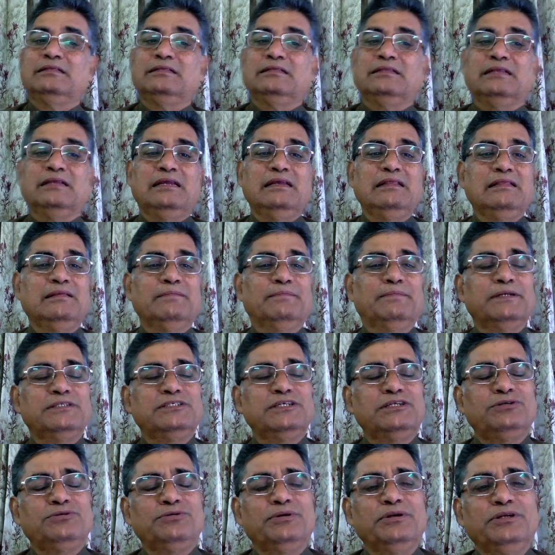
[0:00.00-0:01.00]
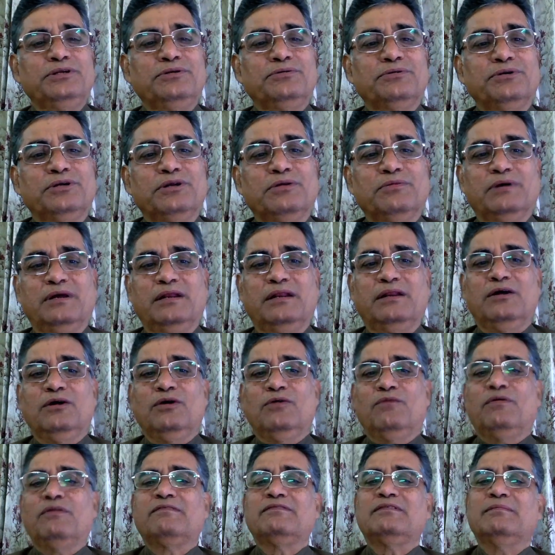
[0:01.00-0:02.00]
In the budget 2021,
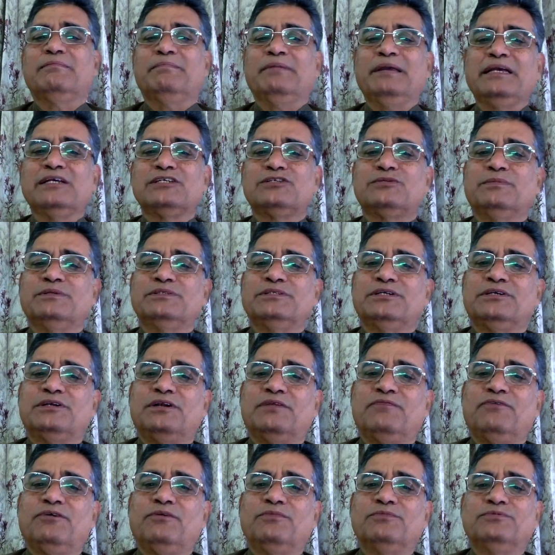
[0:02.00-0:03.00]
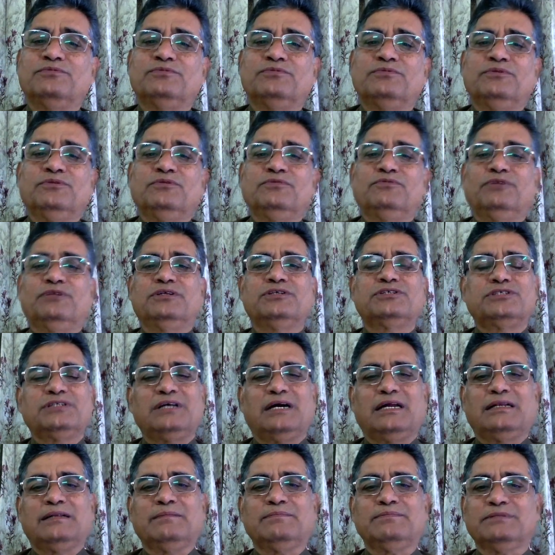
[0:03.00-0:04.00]
one of the biggest budget reforms for the
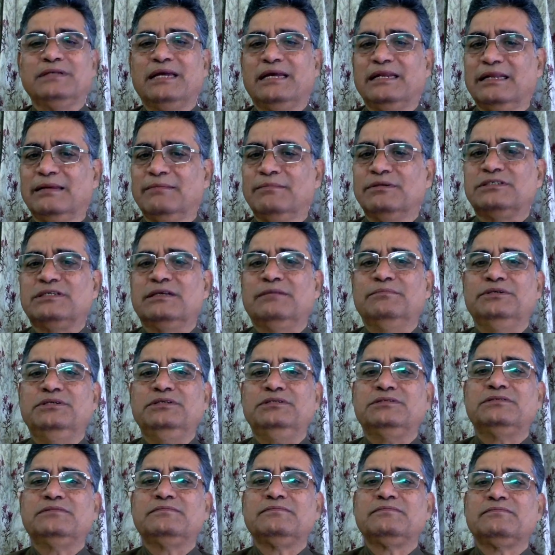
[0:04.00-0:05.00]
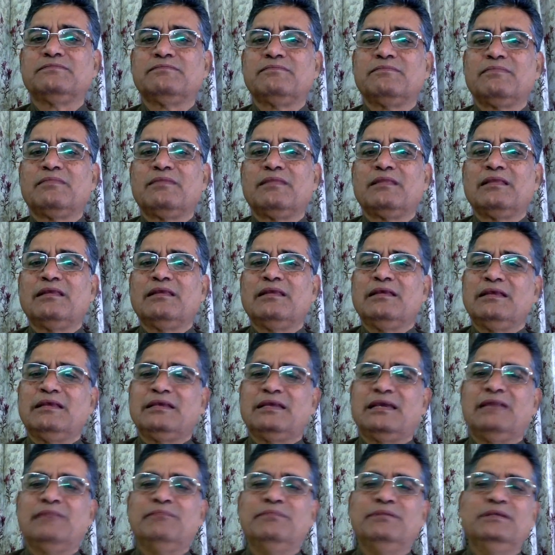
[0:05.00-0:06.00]
startups and MSMEs
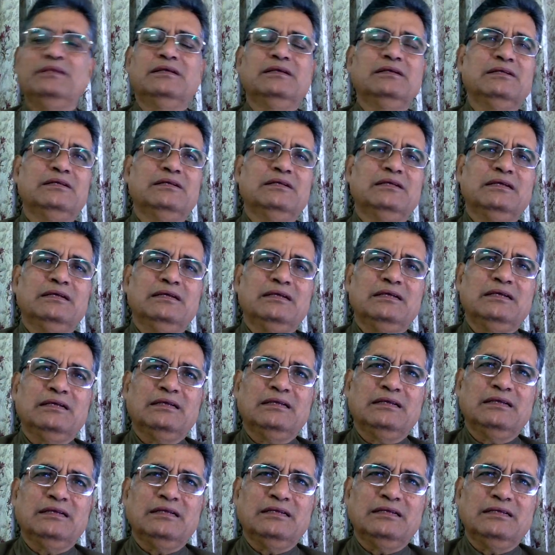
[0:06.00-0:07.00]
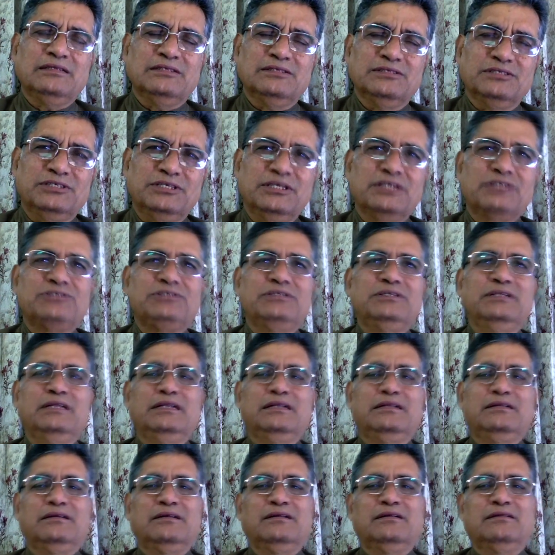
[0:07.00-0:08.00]
can be GST rate
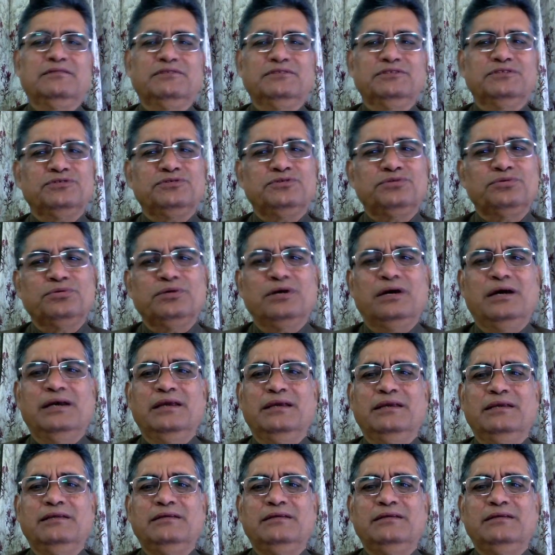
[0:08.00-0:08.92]
cut, which is too high.